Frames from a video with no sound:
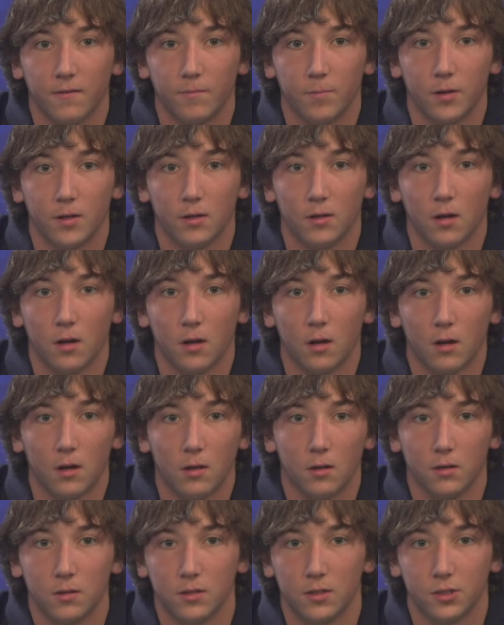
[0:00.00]
been
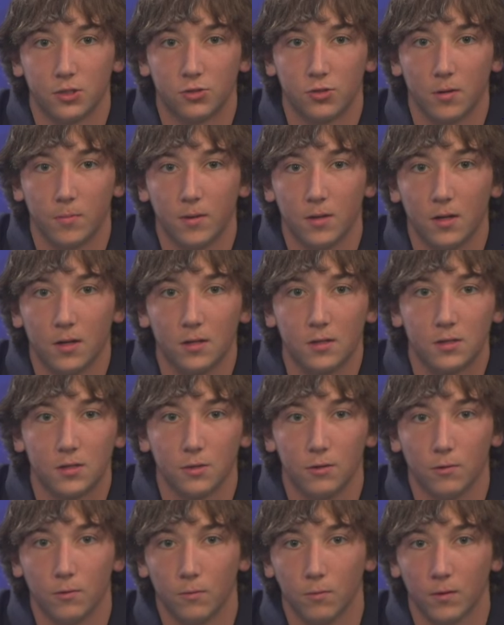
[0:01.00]
distributed
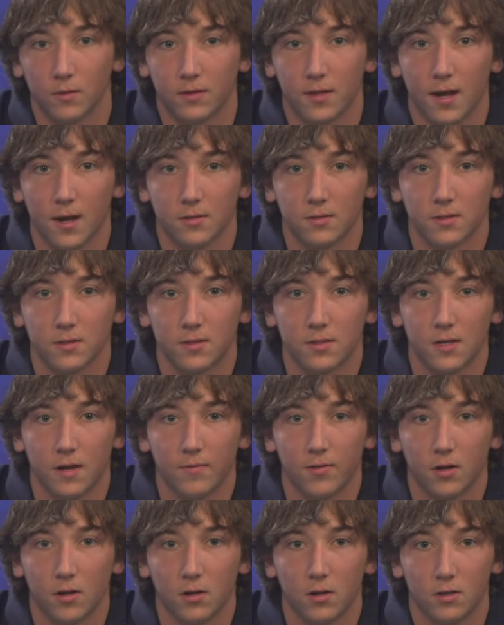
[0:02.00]
to
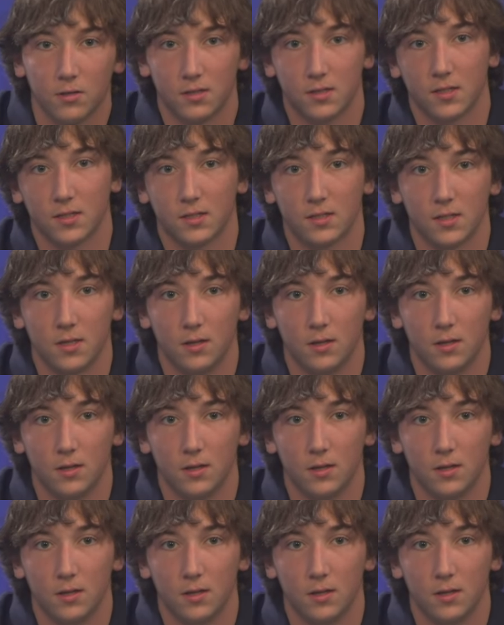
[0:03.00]
1,760